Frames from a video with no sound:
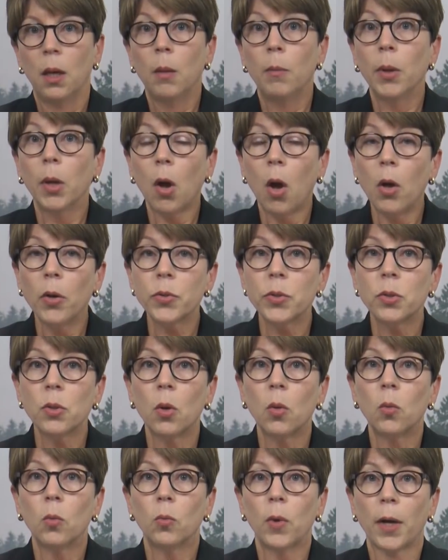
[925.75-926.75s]
but
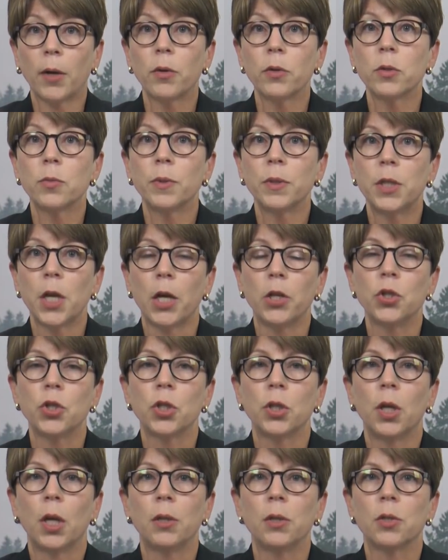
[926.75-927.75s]
also records
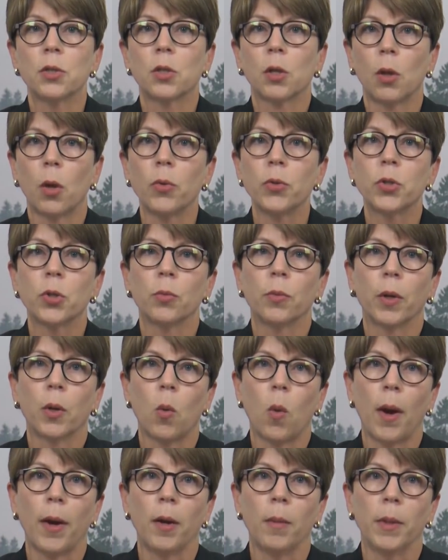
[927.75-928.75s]
retention and disclosure
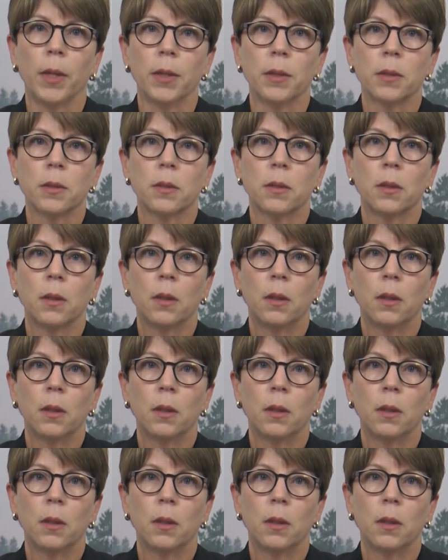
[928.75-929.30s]
requirements.